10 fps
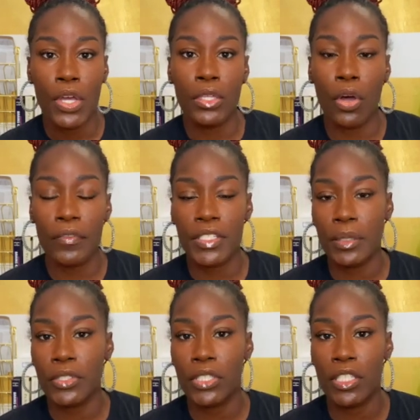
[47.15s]
Law of
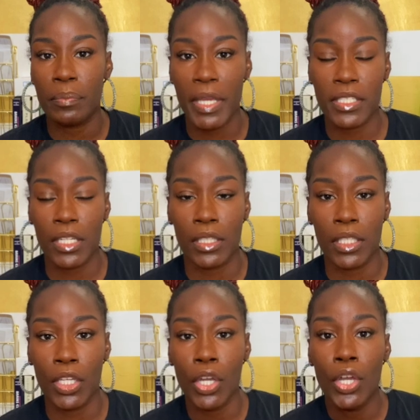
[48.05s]
assumption is
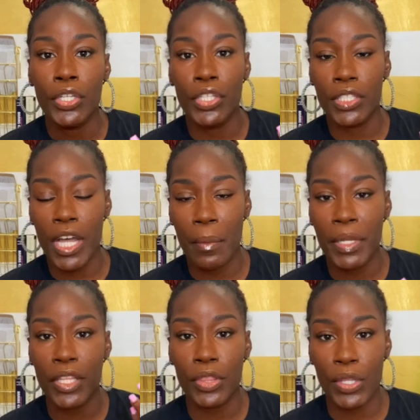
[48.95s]
basically your
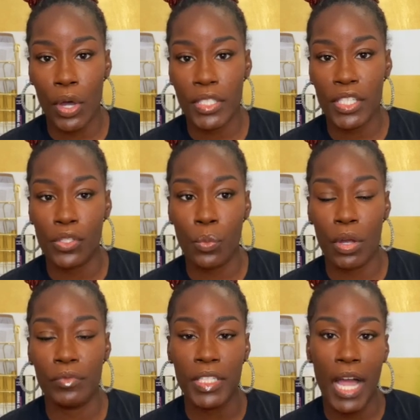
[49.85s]
dominant thoughts is
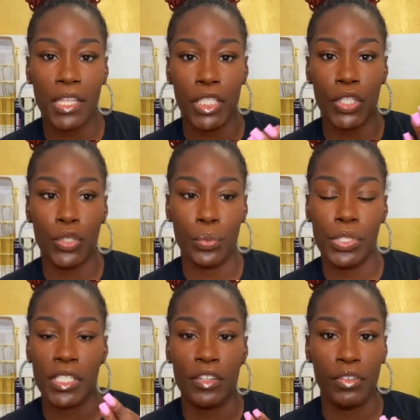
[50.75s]
what reality you will
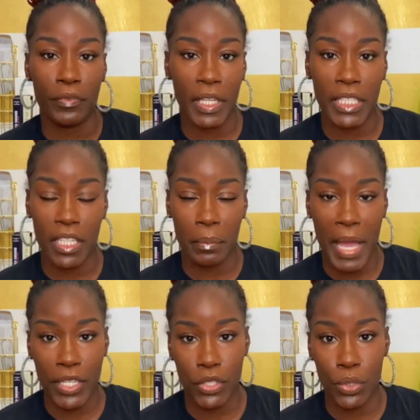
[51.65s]
see reflected
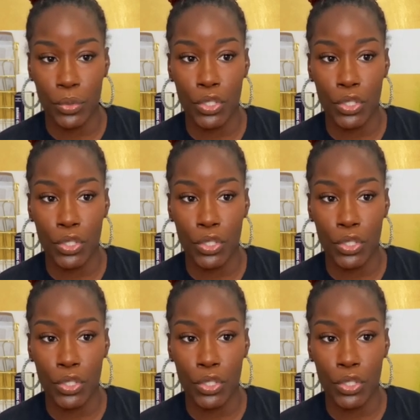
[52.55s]
back to you.